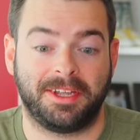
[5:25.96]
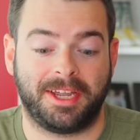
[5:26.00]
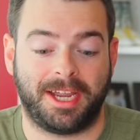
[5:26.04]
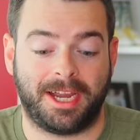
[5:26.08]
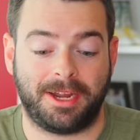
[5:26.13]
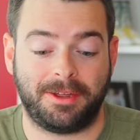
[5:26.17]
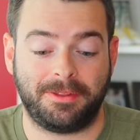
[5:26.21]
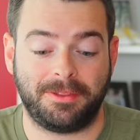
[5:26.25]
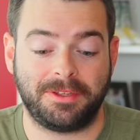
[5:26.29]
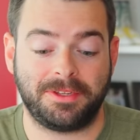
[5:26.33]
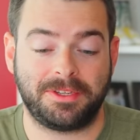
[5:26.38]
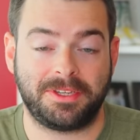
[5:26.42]

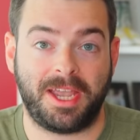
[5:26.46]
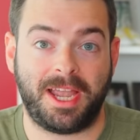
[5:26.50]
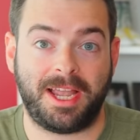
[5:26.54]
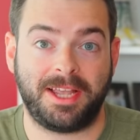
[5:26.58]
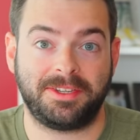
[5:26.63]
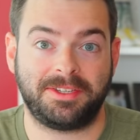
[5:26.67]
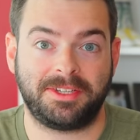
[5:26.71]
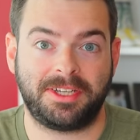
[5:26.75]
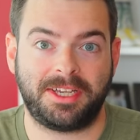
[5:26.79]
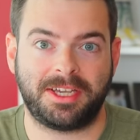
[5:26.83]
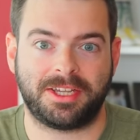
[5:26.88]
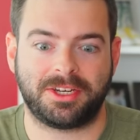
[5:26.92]
how this
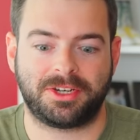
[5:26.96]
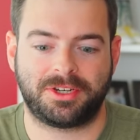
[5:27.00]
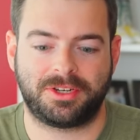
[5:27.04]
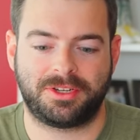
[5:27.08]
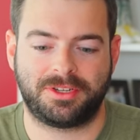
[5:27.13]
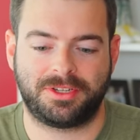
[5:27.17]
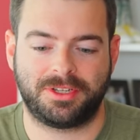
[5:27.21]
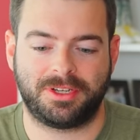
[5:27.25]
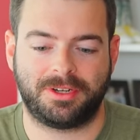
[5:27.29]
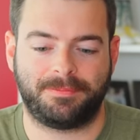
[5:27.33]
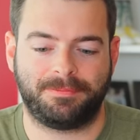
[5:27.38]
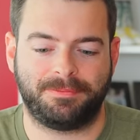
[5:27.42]
has aged.
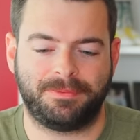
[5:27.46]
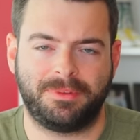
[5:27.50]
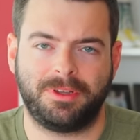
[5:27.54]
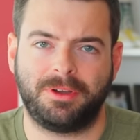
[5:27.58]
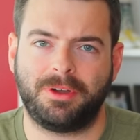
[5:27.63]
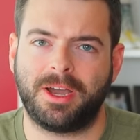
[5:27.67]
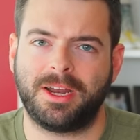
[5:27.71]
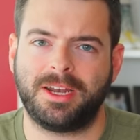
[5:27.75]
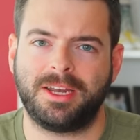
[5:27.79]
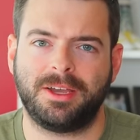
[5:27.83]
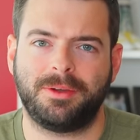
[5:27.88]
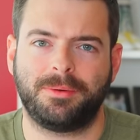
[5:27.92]
So
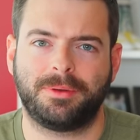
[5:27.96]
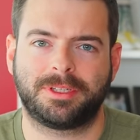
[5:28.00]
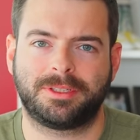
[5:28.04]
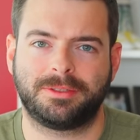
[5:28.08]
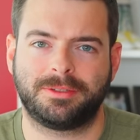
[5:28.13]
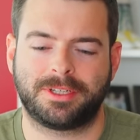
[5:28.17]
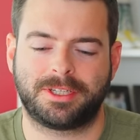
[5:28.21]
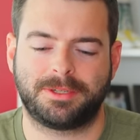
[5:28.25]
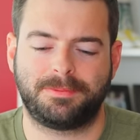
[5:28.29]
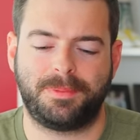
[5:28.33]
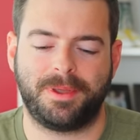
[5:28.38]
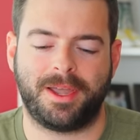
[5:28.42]
no idea what to
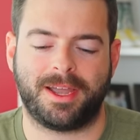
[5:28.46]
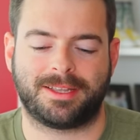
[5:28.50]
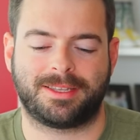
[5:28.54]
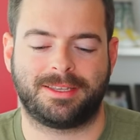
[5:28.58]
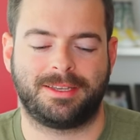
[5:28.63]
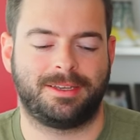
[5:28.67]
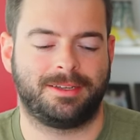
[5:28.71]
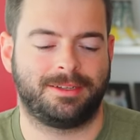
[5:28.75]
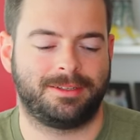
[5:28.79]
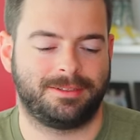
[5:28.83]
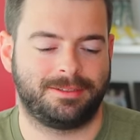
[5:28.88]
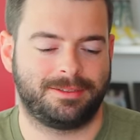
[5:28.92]

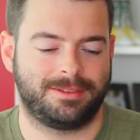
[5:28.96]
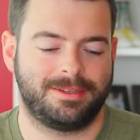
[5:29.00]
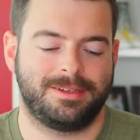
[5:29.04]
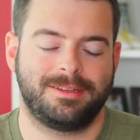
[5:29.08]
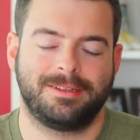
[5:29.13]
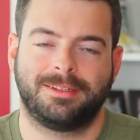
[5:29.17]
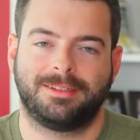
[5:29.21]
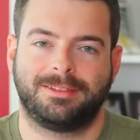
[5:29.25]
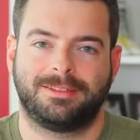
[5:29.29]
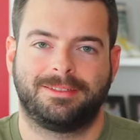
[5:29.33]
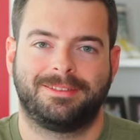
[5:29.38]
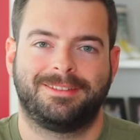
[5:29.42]
expect.
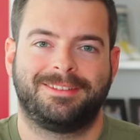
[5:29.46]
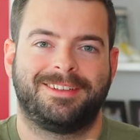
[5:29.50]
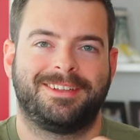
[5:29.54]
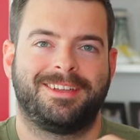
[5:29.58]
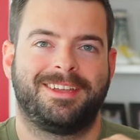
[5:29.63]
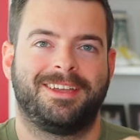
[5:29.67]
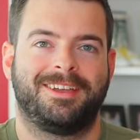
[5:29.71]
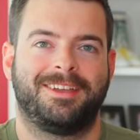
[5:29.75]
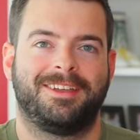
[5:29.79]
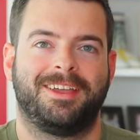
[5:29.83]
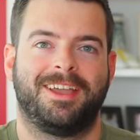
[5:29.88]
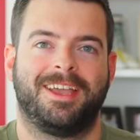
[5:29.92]

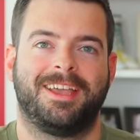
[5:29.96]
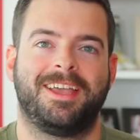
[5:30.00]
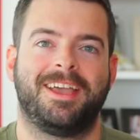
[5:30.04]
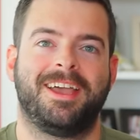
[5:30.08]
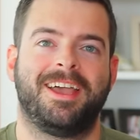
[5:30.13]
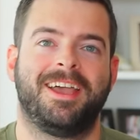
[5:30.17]
I